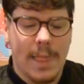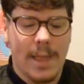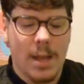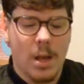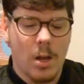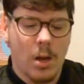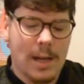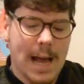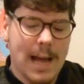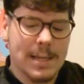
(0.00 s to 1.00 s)
the
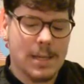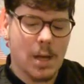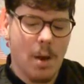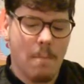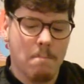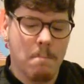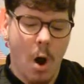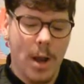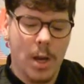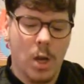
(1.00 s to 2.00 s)
last
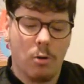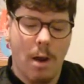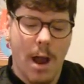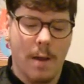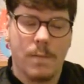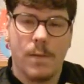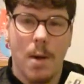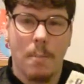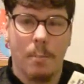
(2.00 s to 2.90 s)
Minecraft